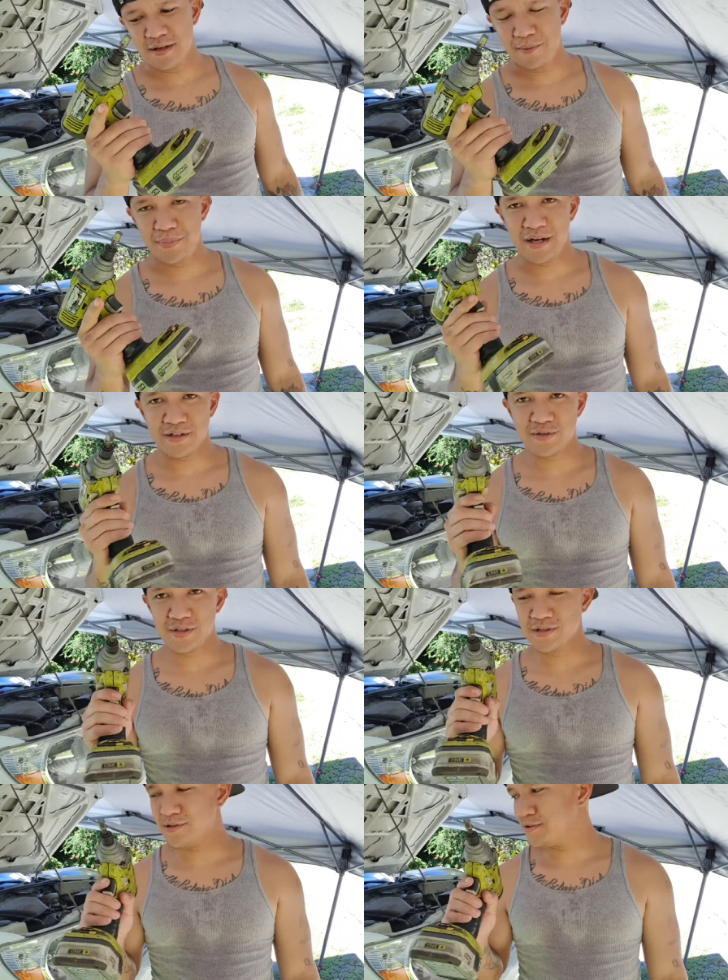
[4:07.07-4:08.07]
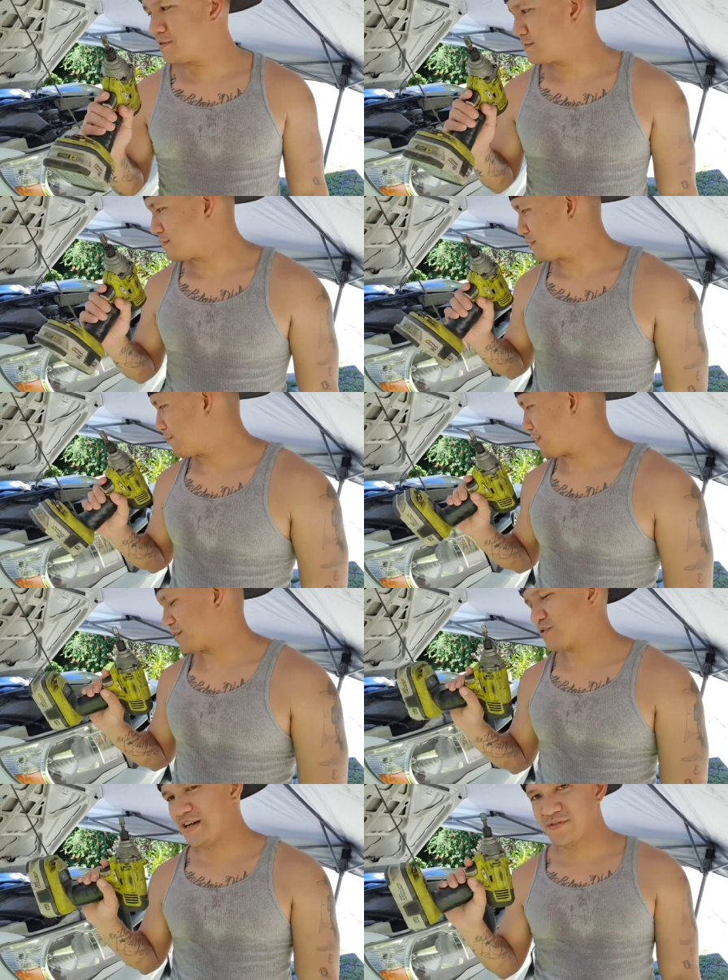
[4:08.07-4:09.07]
impact drill,
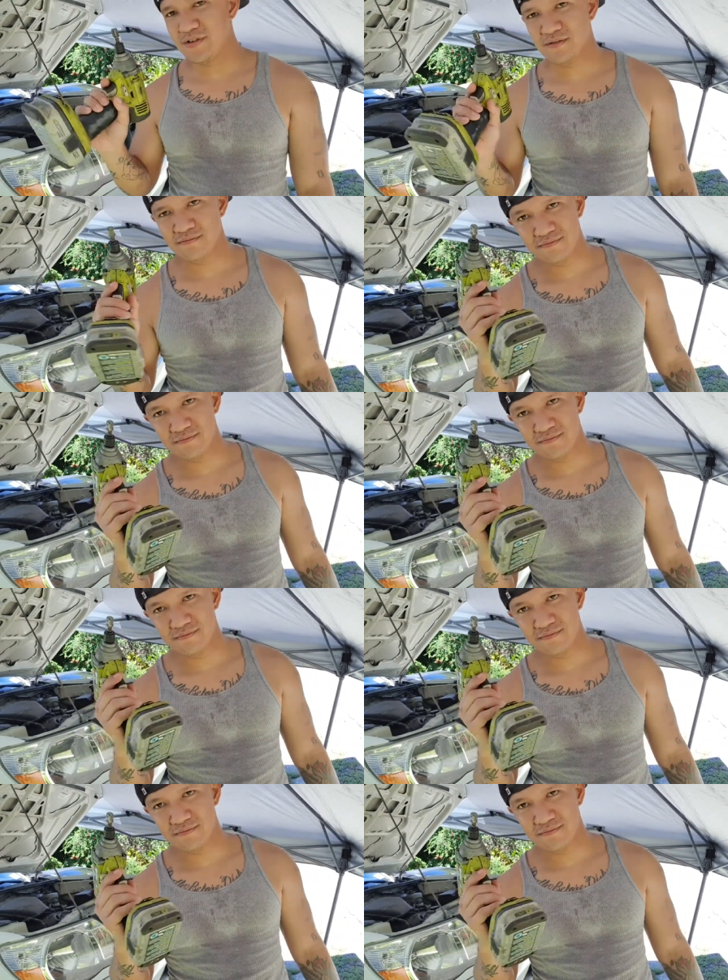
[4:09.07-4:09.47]
impact driver,